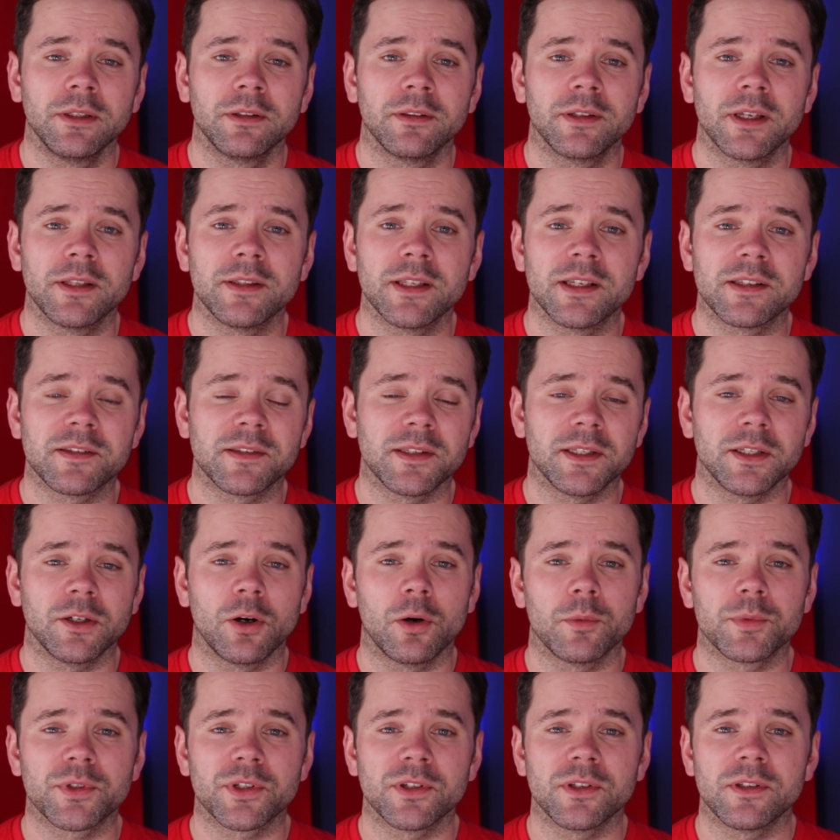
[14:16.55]
then there's the
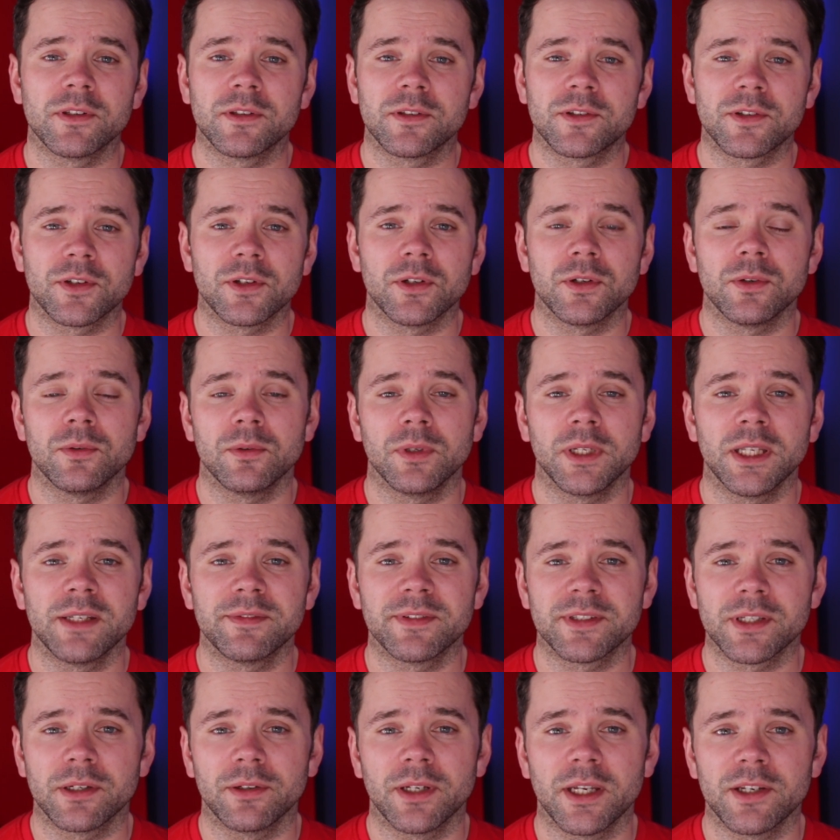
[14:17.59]
option to leave
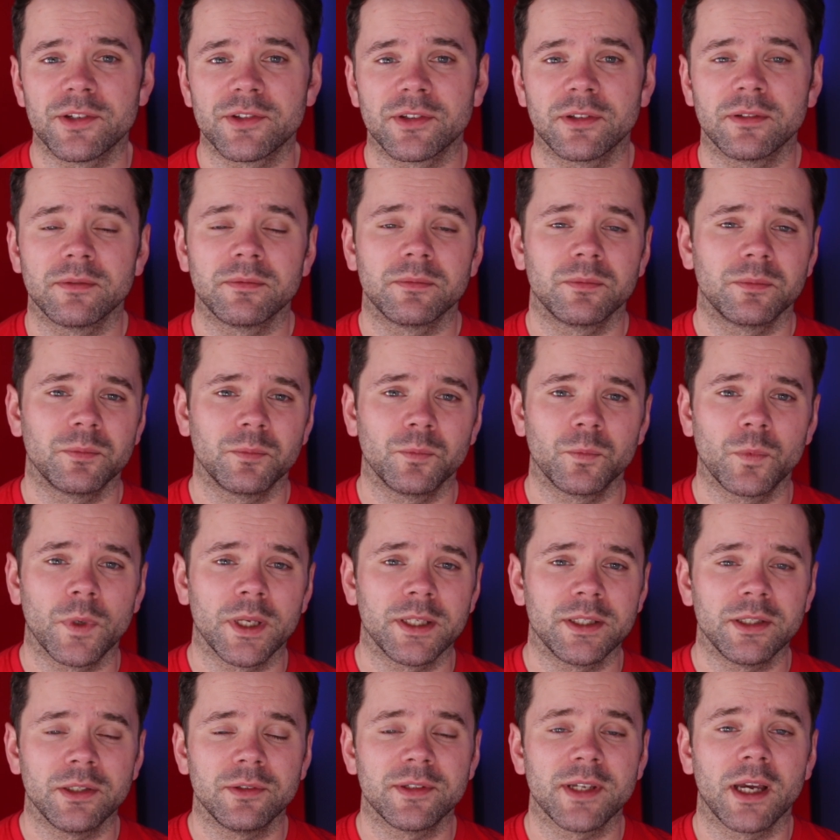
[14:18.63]
a donation
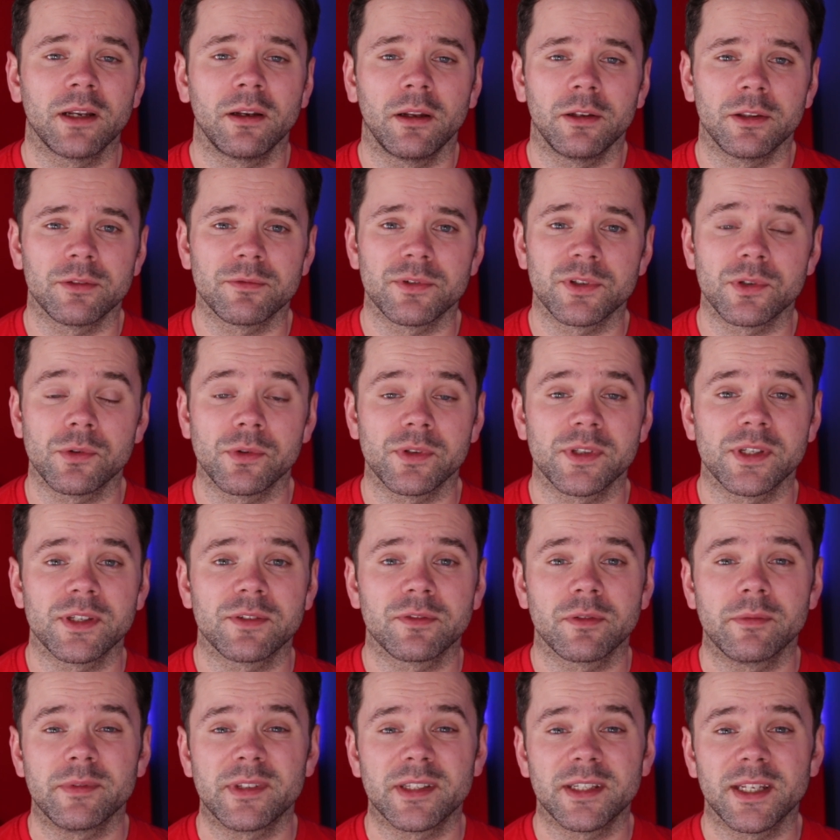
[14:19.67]
when you download the resources
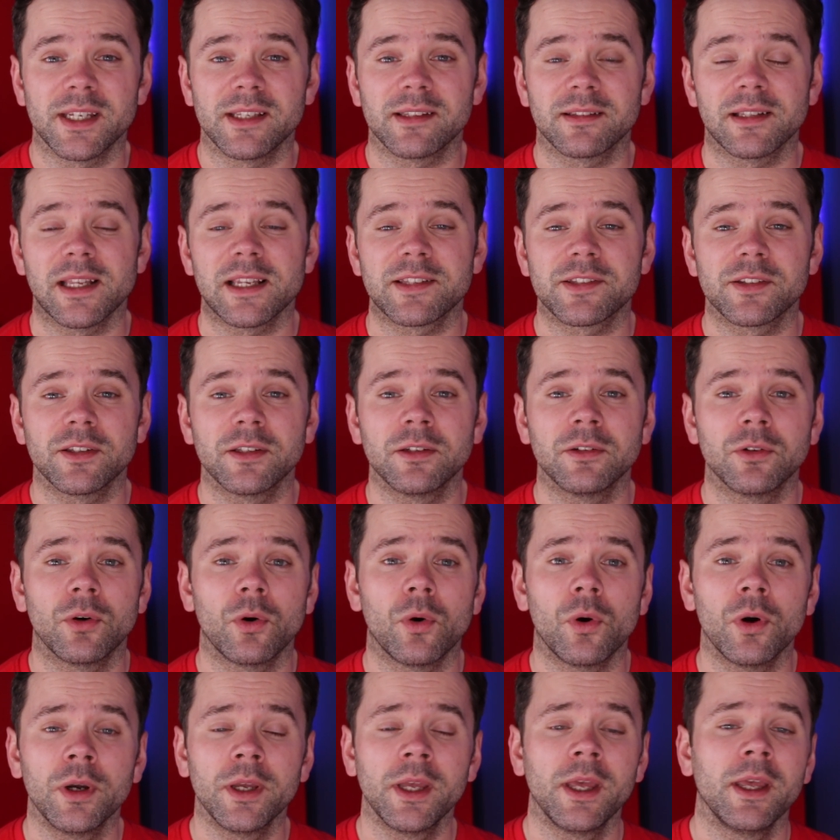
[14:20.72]
from today's lesson,
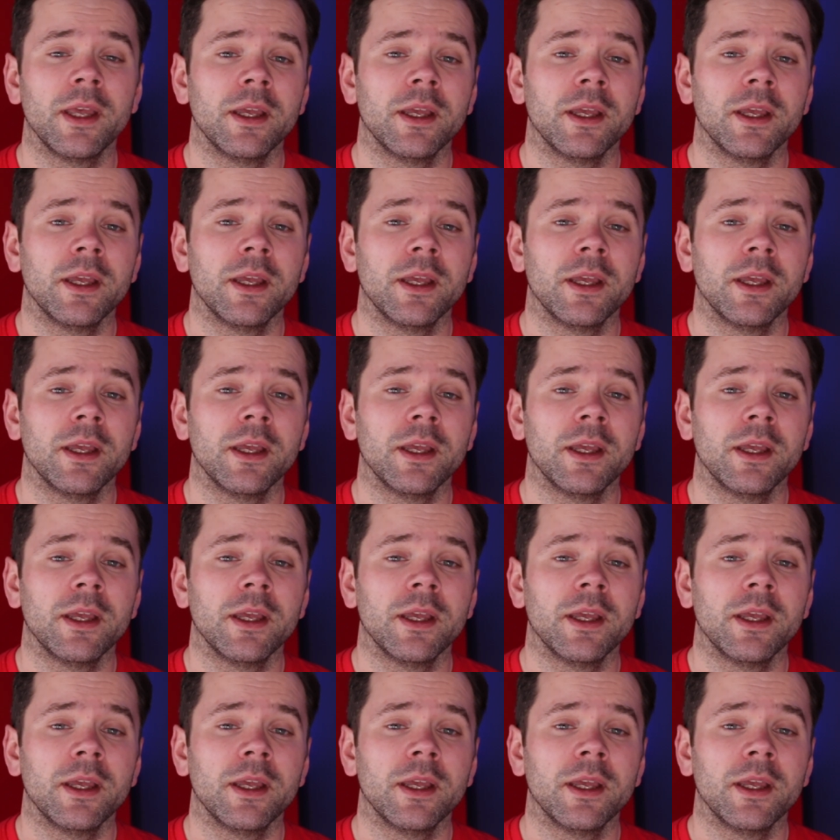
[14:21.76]
or